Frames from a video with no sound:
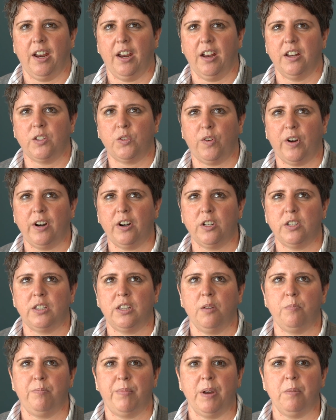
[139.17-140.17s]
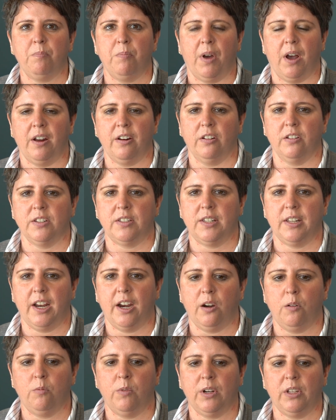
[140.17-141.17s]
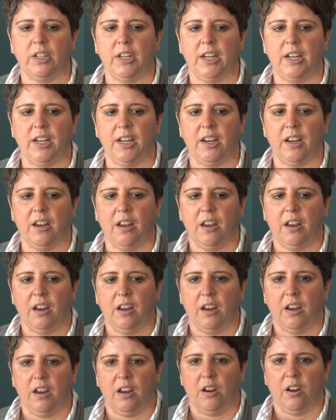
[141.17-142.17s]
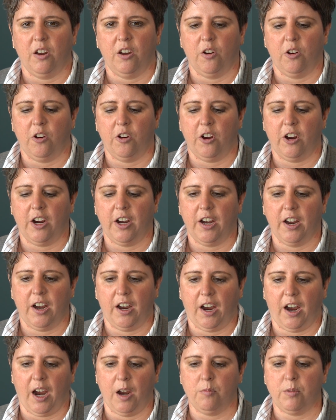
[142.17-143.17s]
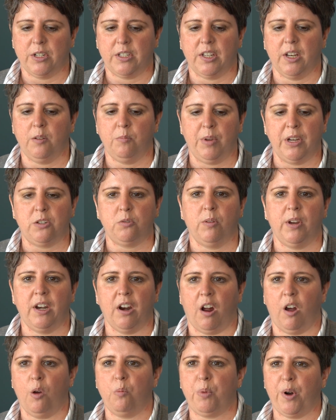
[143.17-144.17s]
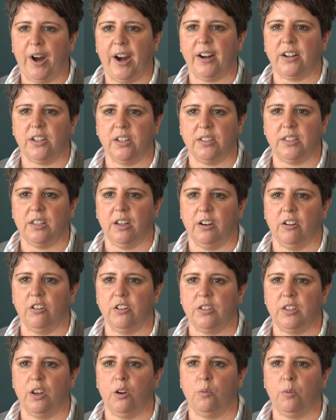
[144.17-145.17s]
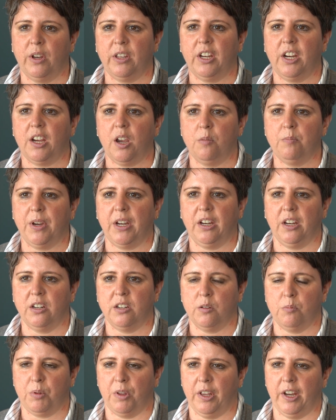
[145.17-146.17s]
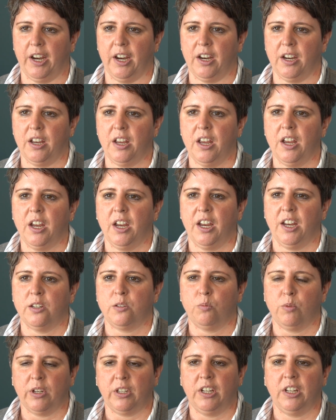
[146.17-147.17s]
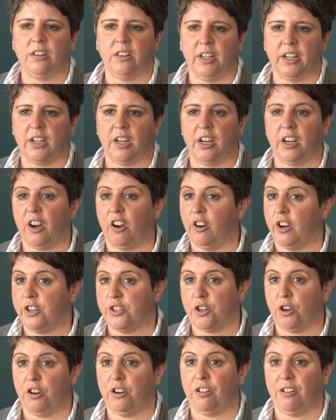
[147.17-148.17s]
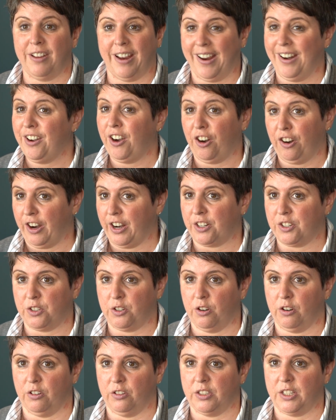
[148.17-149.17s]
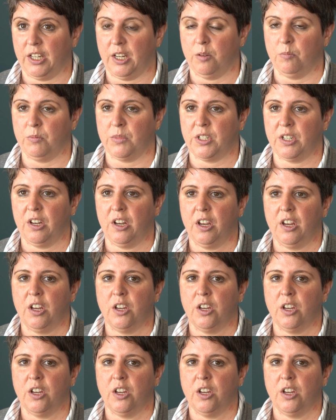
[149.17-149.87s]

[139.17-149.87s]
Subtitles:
As far as the BIM models, they are really, I would say between all practice centers, they're really coming into play. It's really linking our internal and our external teams.